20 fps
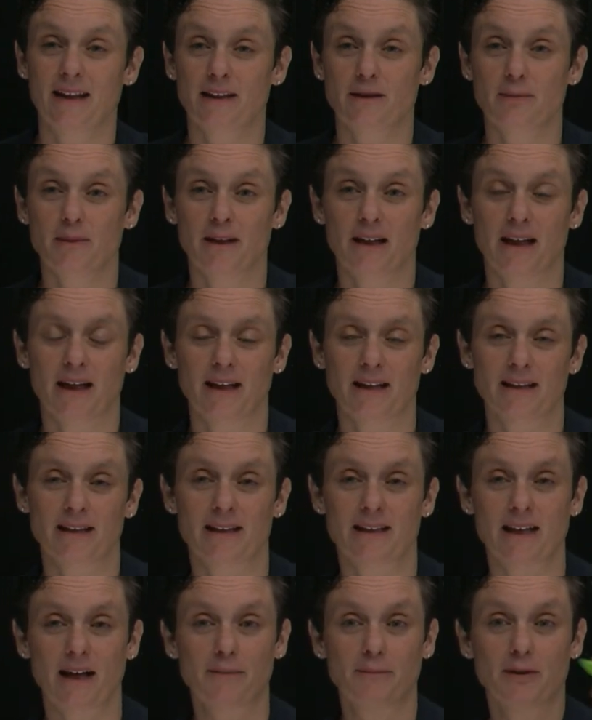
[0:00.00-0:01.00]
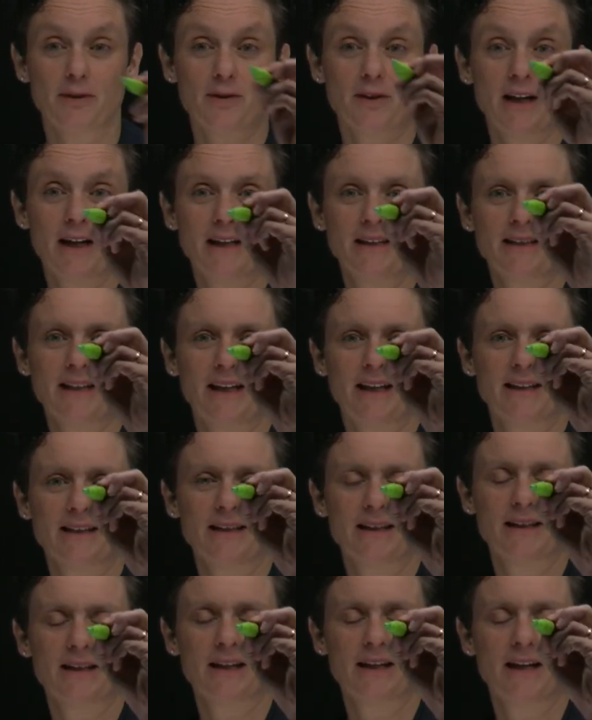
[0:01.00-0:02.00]
we can summarize under
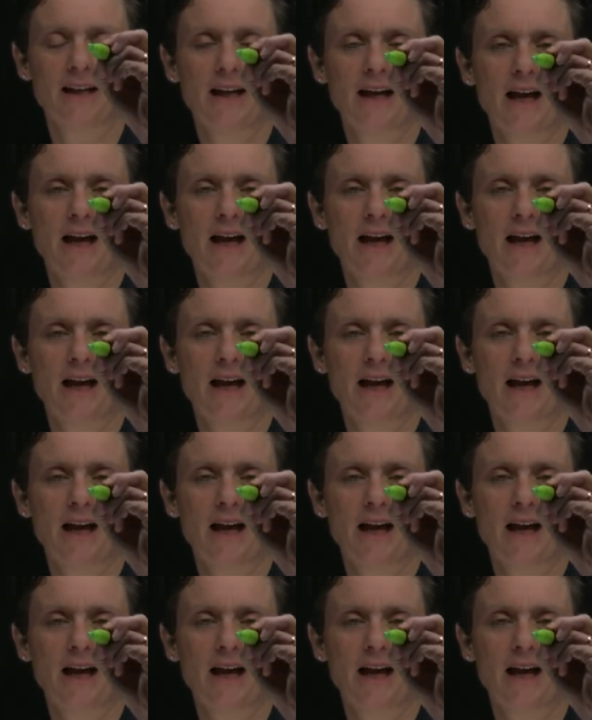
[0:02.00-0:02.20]
the